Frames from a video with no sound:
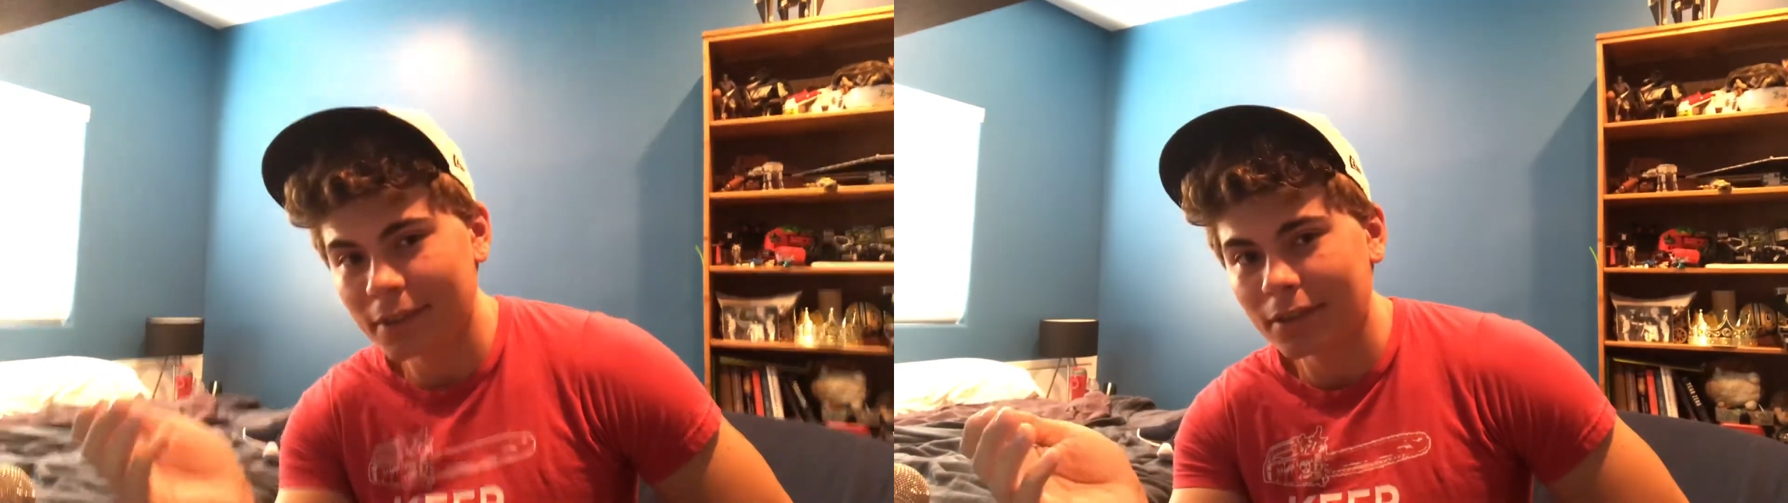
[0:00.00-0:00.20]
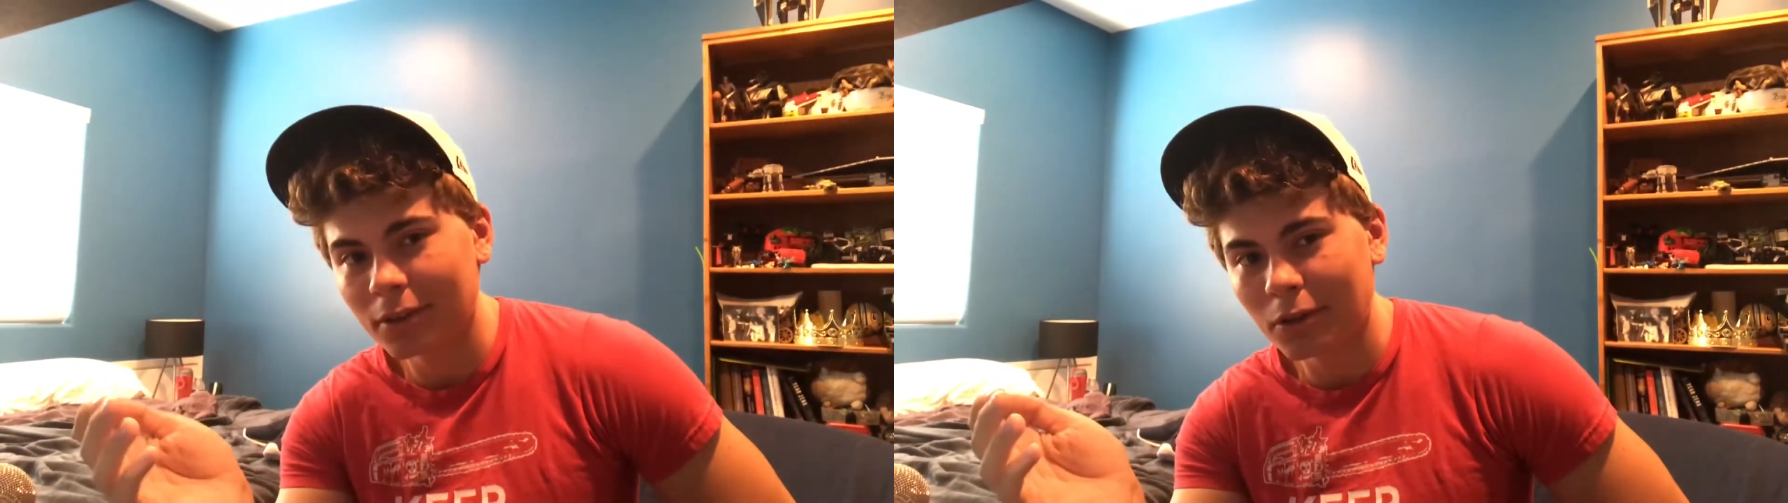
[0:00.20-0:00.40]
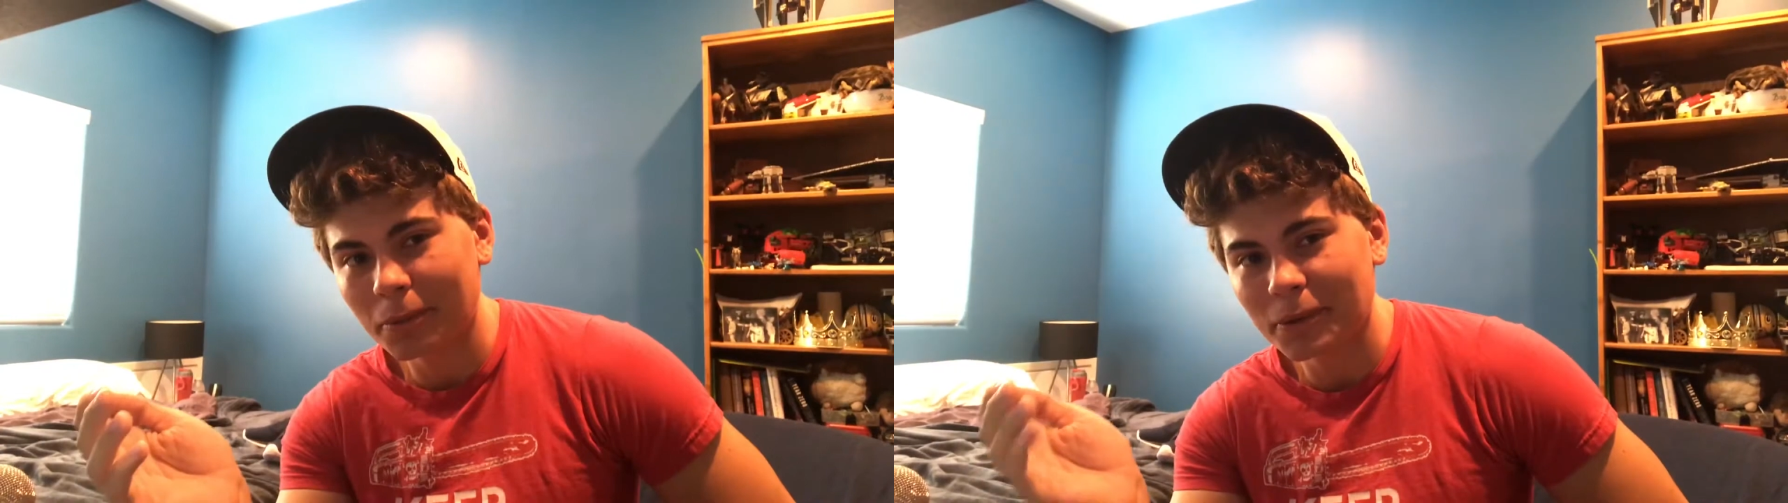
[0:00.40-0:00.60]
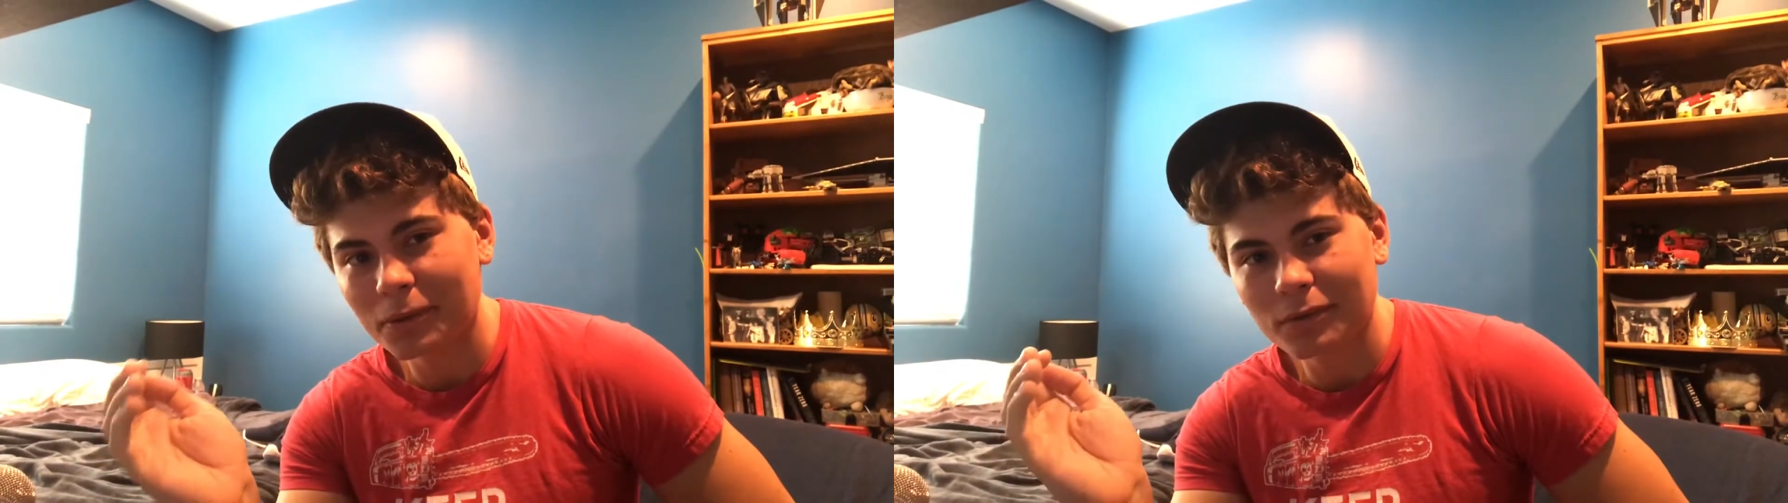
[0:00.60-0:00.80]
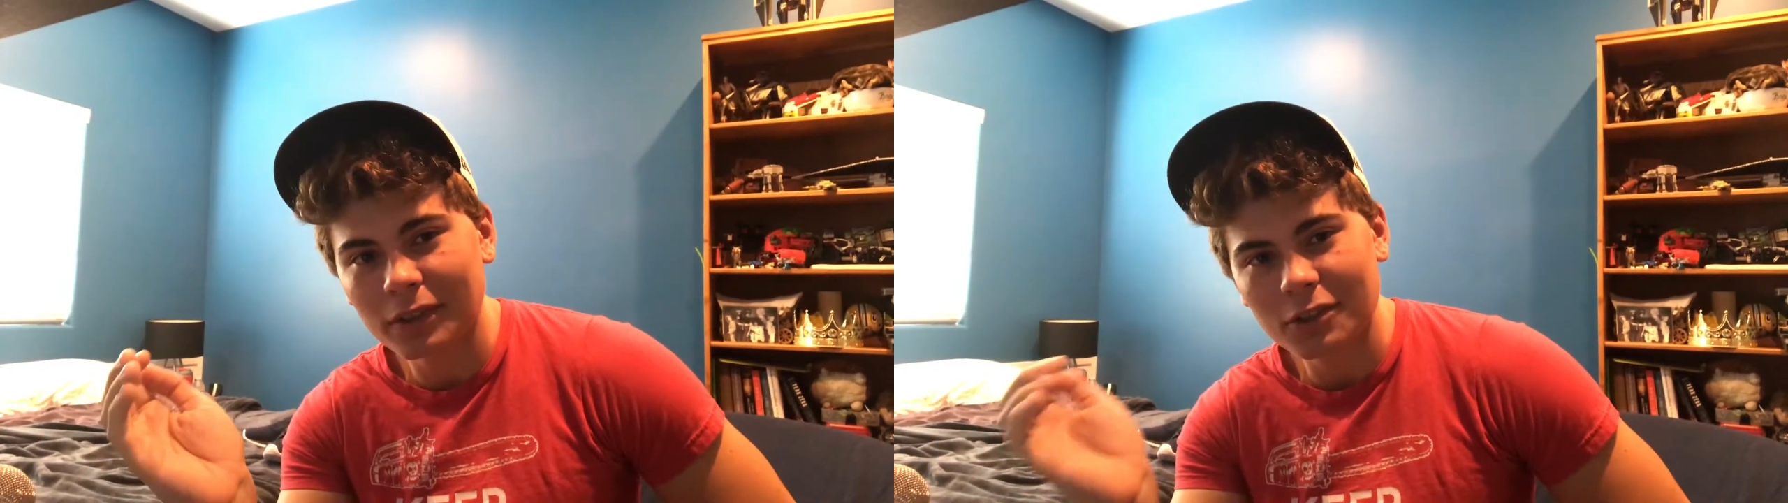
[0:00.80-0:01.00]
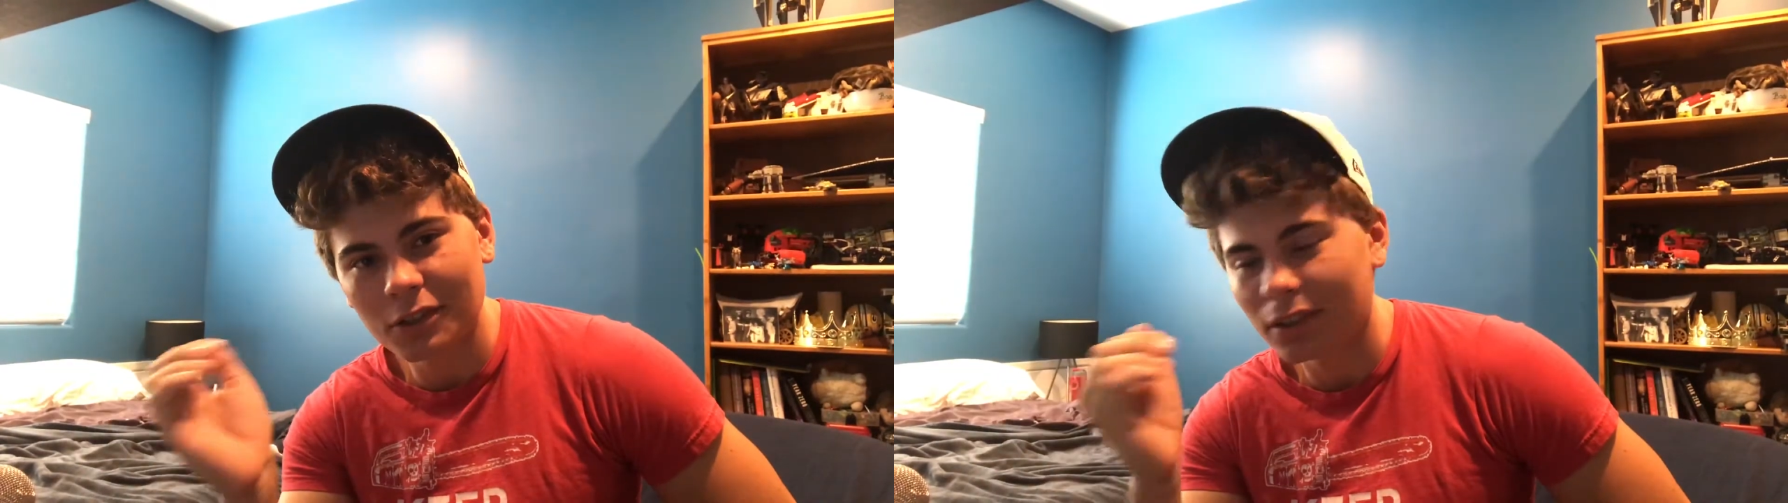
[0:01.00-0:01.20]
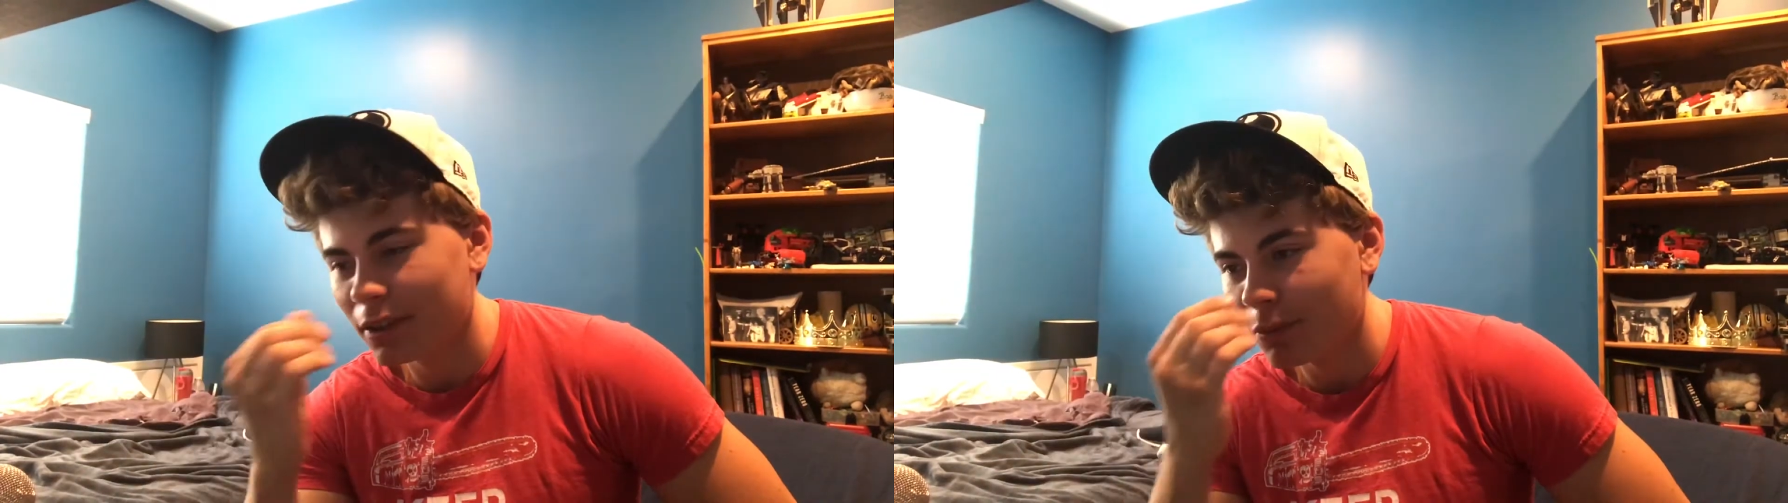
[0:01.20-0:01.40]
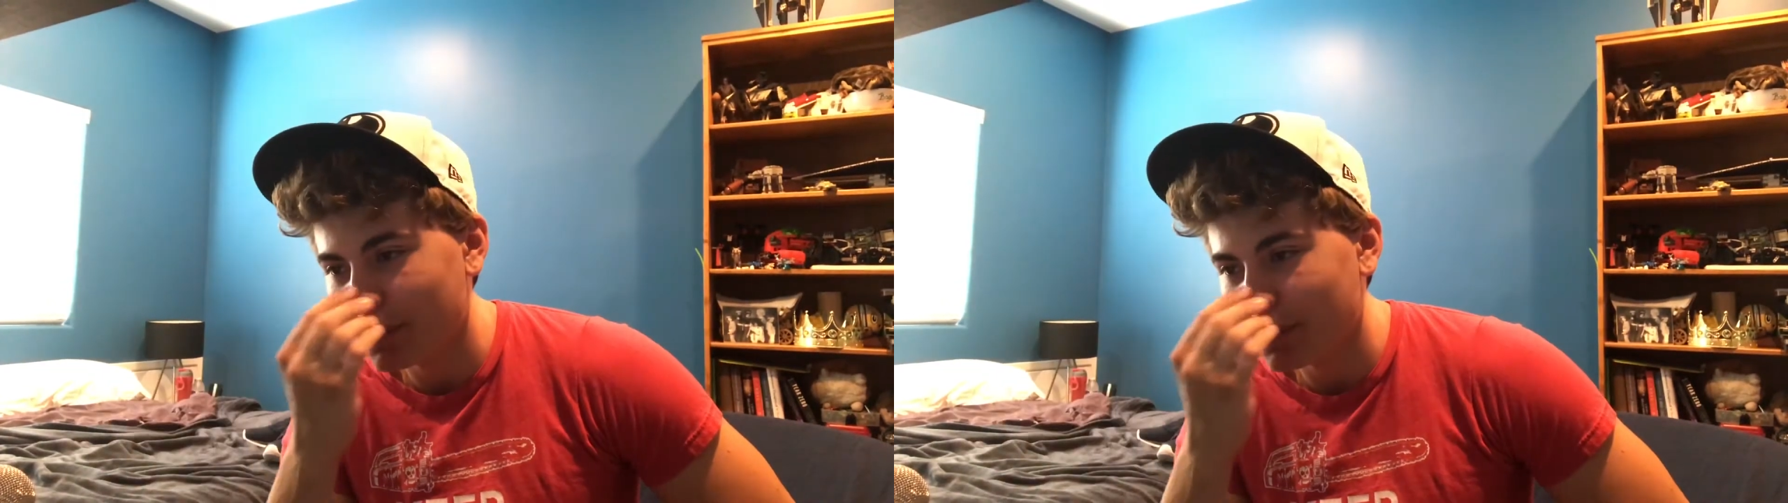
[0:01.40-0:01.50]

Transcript: to the normal vision.